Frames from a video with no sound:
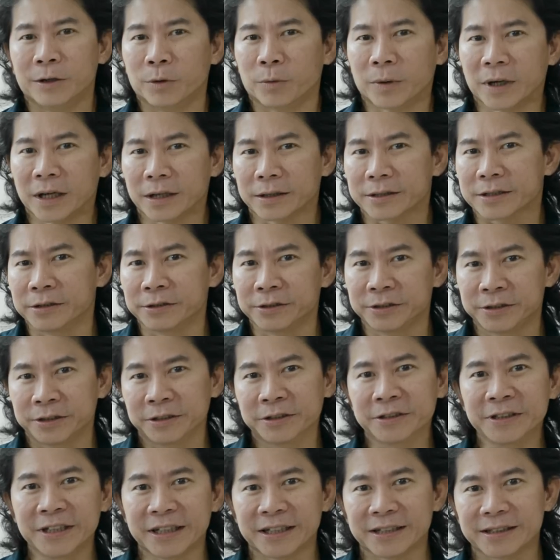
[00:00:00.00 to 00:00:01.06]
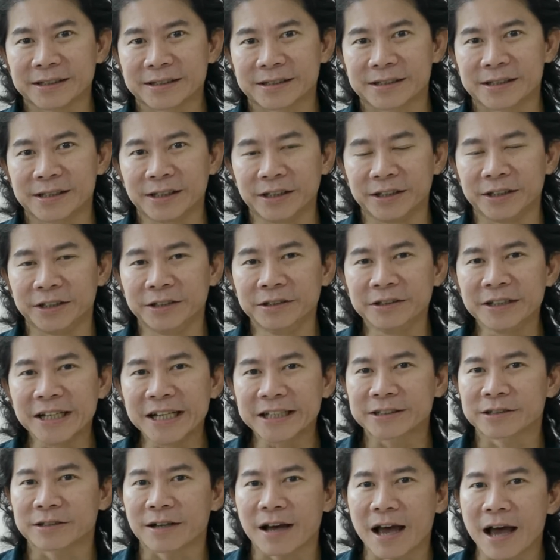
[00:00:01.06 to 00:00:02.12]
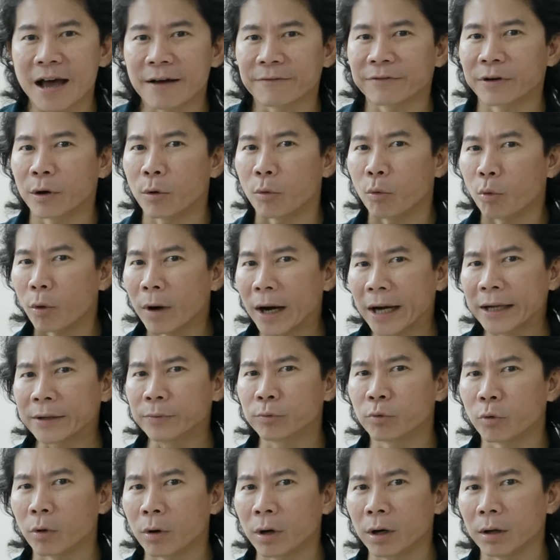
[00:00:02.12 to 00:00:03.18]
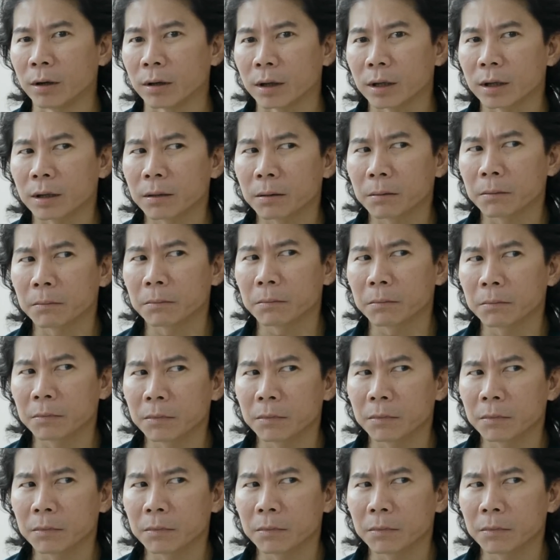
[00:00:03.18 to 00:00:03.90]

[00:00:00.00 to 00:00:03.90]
Well, to do this, you need to have a white wall.